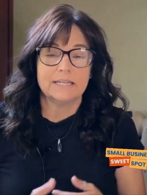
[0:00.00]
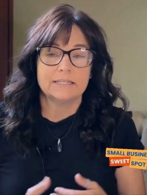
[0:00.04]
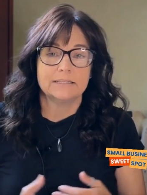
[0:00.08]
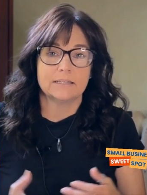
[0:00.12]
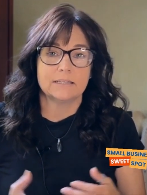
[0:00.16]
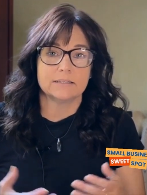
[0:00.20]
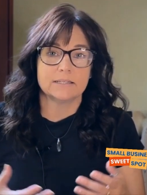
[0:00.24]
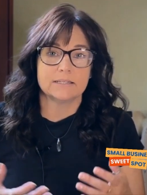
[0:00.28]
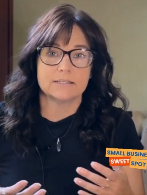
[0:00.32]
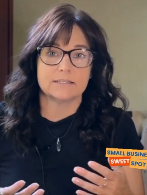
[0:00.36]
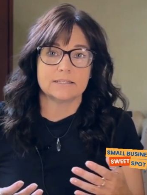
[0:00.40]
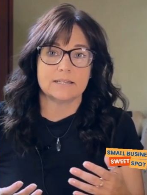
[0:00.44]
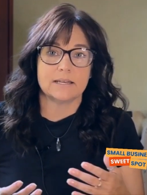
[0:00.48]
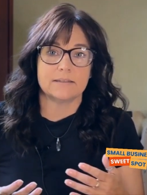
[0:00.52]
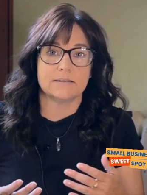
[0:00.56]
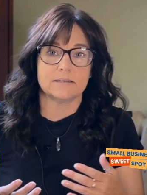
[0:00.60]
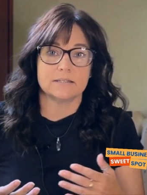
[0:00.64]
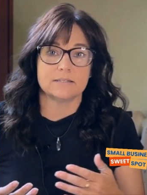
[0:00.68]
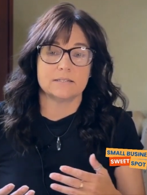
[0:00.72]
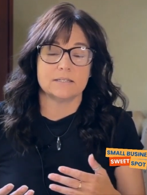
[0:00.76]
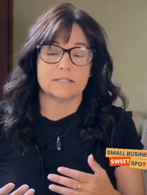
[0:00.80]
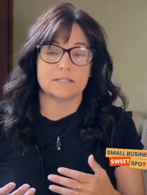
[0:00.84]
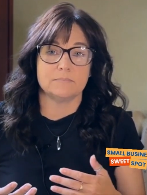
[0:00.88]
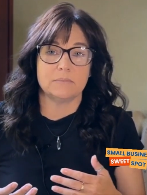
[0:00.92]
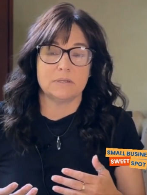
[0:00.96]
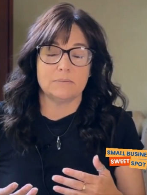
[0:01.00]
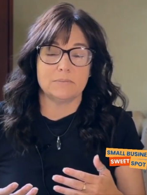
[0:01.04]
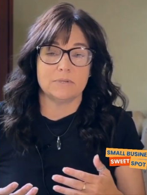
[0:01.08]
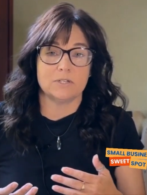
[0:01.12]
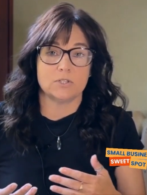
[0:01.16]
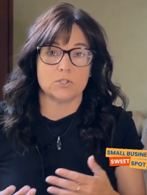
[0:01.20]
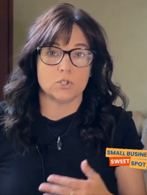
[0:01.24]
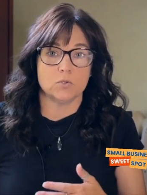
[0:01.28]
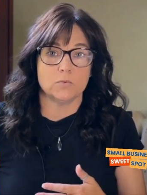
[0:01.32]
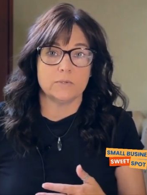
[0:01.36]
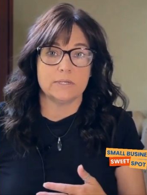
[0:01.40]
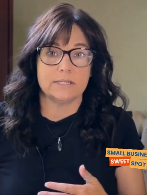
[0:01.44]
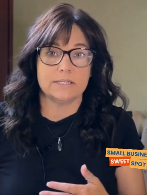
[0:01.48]
Now, let's say this is maybe
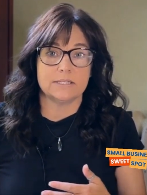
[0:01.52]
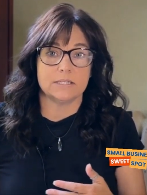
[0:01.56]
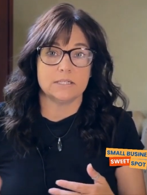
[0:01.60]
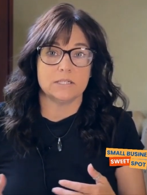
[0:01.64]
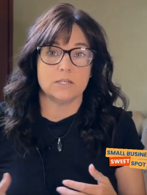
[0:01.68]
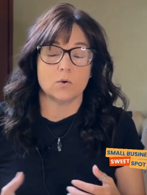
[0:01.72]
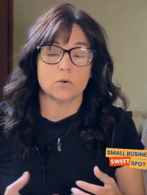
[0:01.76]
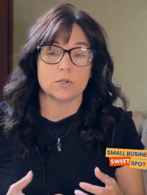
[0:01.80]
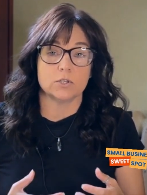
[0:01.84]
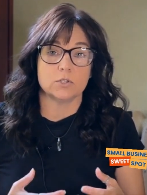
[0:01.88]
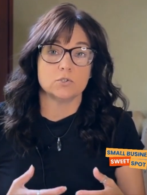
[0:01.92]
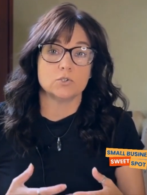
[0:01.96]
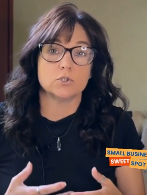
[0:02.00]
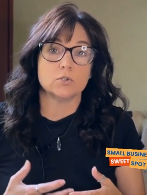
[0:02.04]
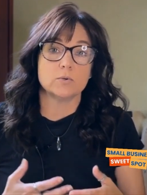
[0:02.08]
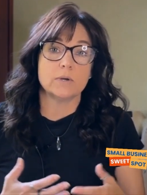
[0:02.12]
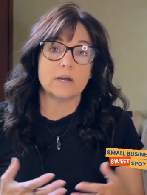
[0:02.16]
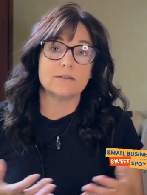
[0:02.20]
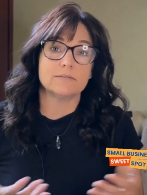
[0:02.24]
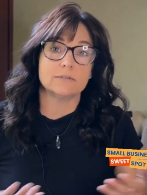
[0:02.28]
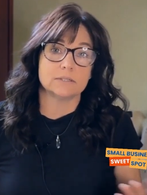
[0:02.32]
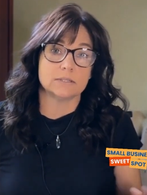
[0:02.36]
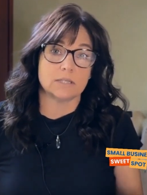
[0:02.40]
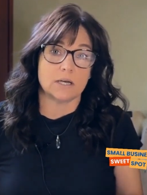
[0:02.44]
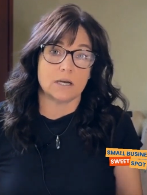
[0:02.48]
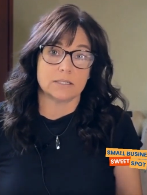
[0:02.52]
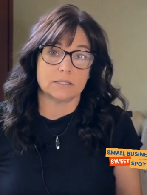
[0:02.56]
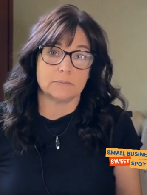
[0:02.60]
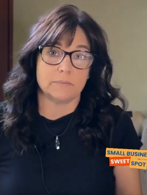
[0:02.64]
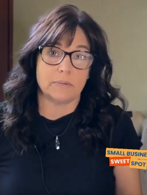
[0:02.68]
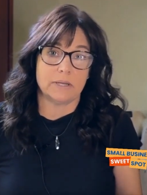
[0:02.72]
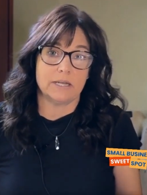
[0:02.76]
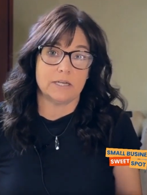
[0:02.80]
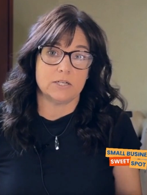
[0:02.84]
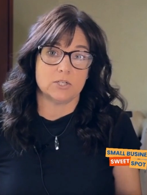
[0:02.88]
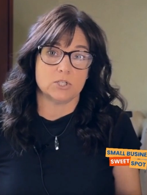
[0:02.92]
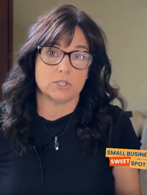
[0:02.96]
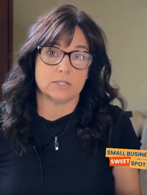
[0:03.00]
too easy, or you do have a lot of
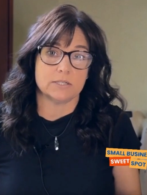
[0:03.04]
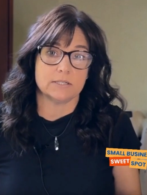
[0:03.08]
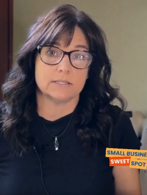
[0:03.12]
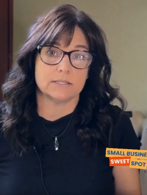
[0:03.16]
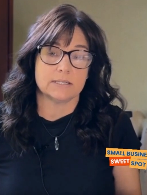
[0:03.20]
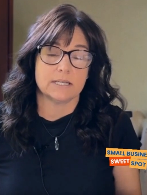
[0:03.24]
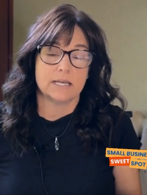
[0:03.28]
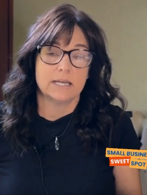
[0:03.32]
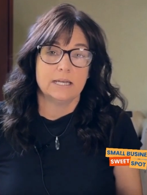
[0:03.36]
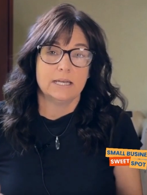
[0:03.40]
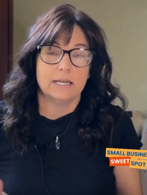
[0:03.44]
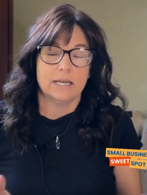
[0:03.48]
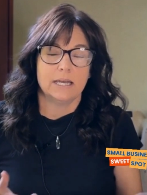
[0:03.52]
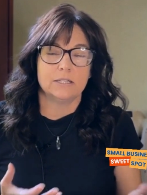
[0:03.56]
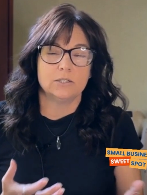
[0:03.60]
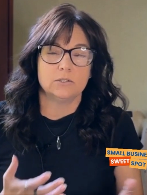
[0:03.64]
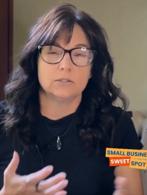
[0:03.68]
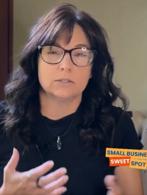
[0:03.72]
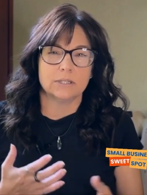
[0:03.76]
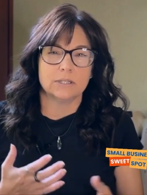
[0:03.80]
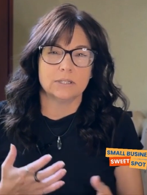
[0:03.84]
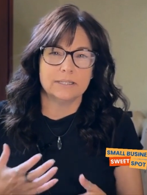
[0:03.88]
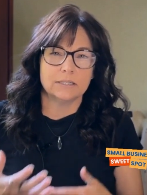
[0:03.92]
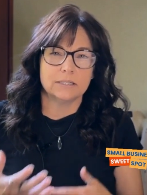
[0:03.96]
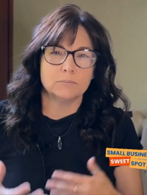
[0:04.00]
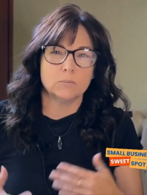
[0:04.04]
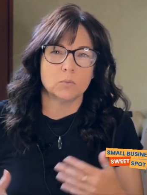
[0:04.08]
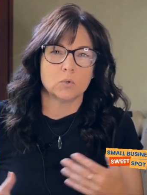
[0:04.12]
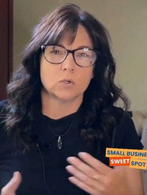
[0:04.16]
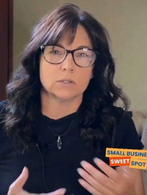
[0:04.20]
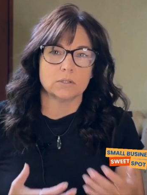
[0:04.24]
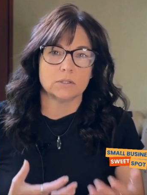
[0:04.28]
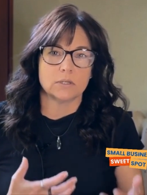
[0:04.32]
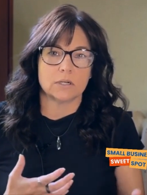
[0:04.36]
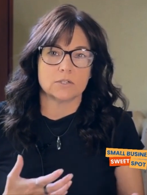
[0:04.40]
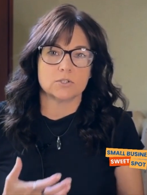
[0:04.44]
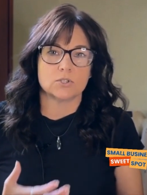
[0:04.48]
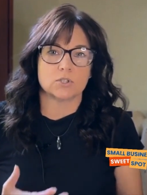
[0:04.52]
pages and you'd like a
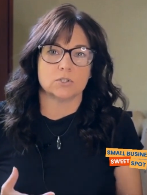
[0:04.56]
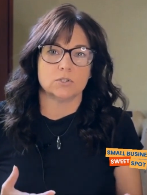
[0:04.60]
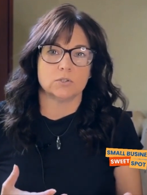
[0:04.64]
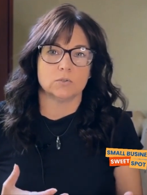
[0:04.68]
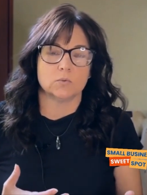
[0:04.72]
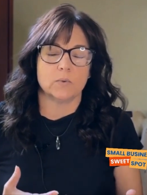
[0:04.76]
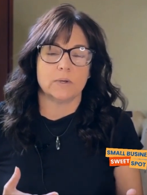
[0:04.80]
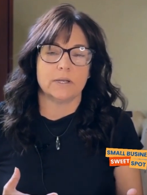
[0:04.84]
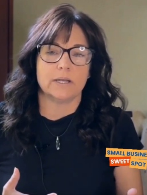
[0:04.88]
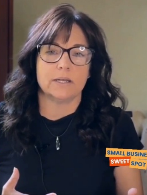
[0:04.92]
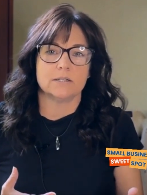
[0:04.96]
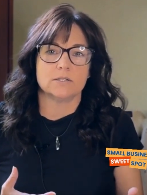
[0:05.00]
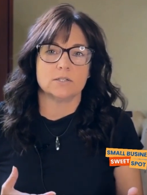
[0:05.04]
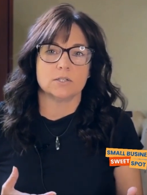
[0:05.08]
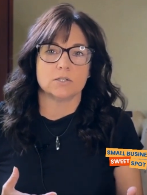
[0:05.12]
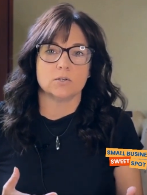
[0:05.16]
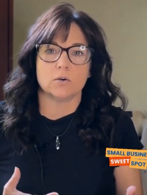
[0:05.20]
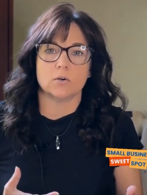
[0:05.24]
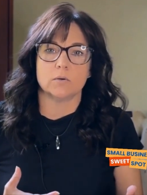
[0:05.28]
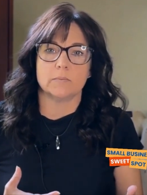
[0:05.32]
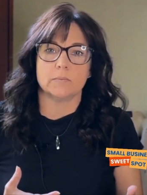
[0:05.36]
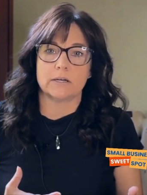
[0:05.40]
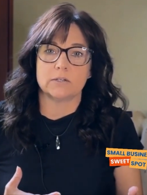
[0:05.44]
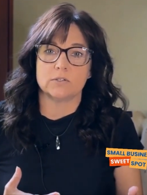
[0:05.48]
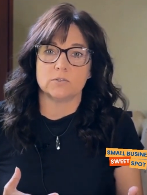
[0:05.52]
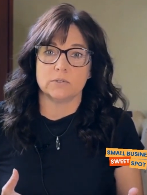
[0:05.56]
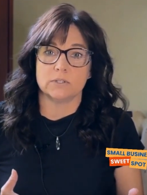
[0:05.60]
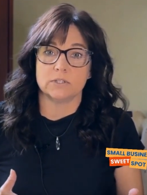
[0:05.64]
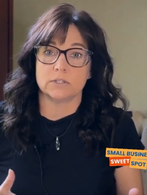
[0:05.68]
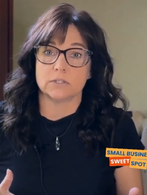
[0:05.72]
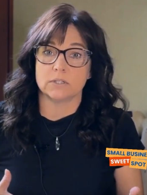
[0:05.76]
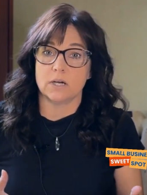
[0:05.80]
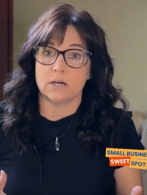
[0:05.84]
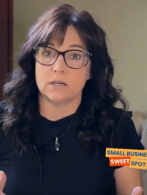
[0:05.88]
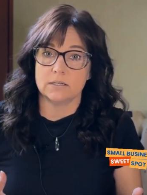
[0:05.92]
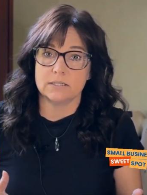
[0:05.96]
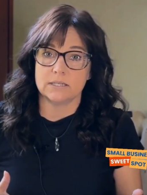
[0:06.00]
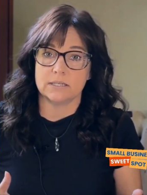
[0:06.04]
more logical way to go about doing your
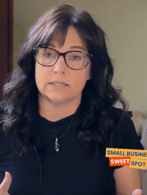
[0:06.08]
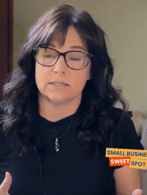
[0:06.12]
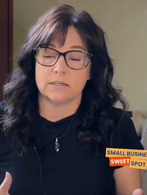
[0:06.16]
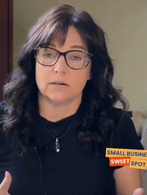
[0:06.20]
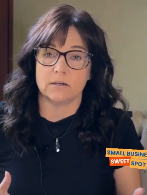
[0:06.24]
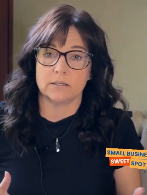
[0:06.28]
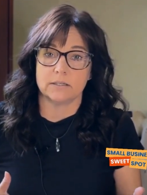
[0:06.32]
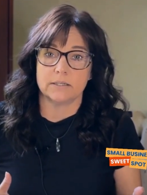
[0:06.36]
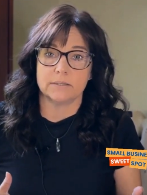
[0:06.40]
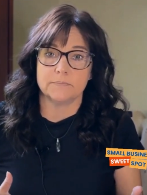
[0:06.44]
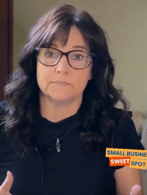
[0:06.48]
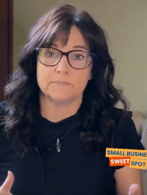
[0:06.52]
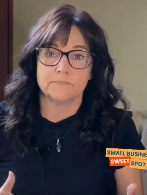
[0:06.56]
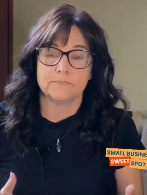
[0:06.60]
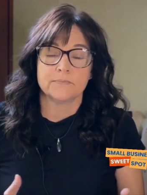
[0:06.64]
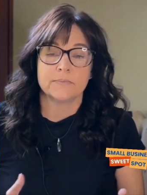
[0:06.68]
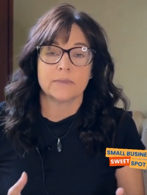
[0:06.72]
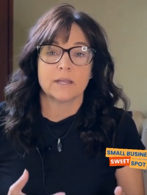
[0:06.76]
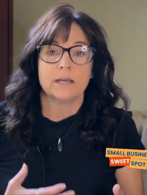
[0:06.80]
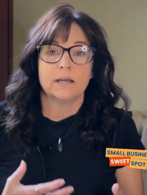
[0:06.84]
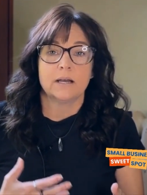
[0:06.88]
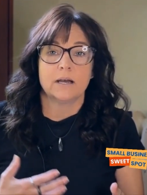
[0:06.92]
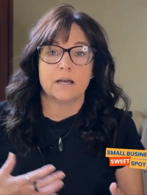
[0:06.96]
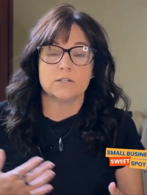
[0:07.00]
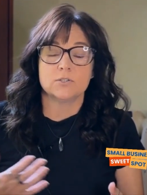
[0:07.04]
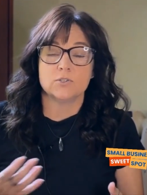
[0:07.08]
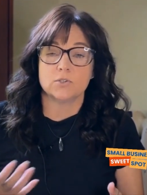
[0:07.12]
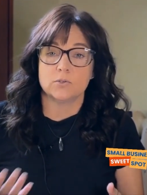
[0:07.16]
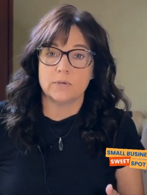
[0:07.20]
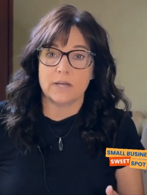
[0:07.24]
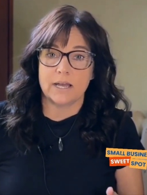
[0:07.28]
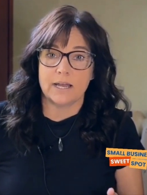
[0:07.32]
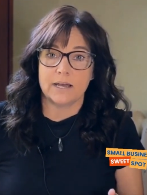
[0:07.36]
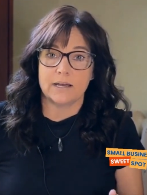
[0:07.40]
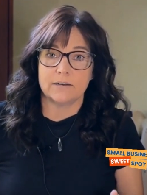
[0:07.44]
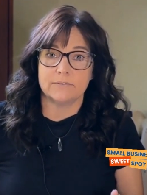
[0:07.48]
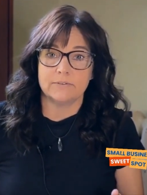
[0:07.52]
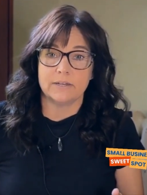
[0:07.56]
content audit. I do
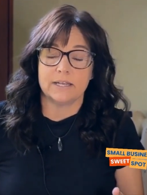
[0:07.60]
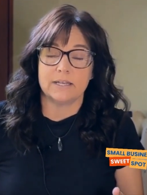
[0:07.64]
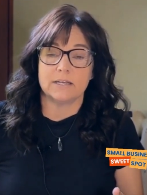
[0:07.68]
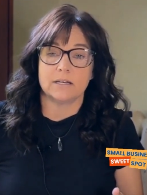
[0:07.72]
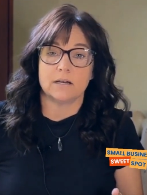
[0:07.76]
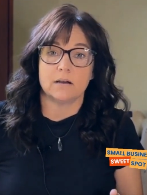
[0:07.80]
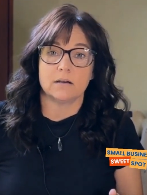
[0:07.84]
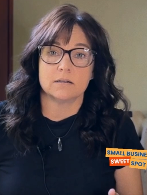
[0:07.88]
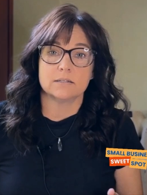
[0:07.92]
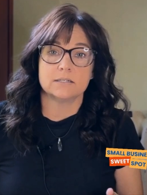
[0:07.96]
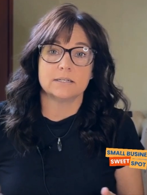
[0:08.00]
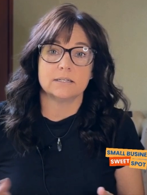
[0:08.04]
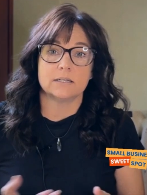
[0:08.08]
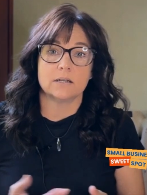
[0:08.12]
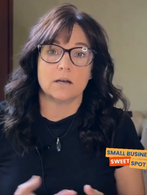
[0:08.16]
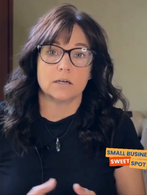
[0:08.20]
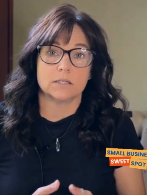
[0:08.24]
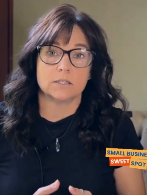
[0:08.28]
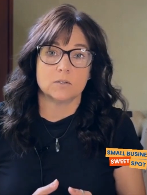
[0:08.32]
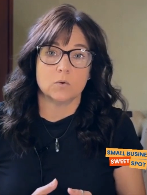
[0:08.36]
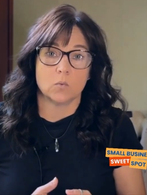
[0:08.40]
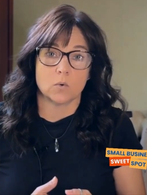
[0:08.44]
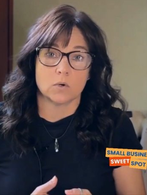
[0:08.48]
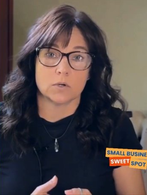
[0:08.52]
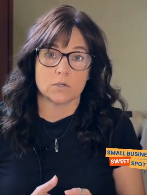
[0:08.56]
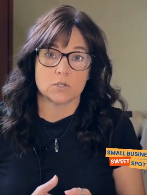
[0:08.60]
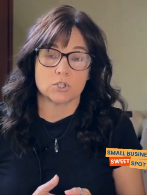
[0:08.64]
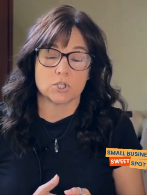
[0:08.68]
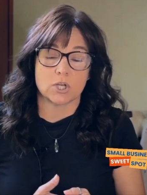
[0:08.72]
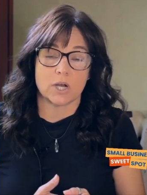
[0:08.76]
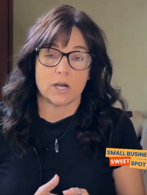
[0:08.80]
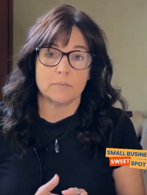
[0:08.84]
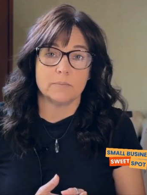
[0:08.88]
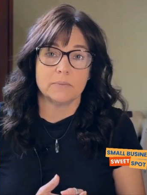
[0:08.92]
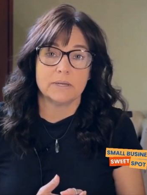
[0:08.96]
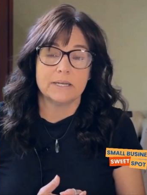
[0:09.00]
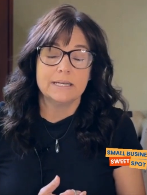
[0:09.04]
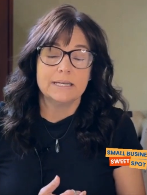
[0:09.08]
have a content audit
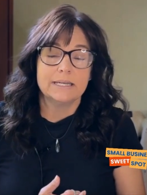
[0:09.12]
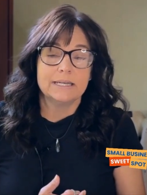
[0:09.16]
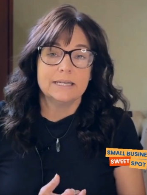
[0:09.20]
workshop.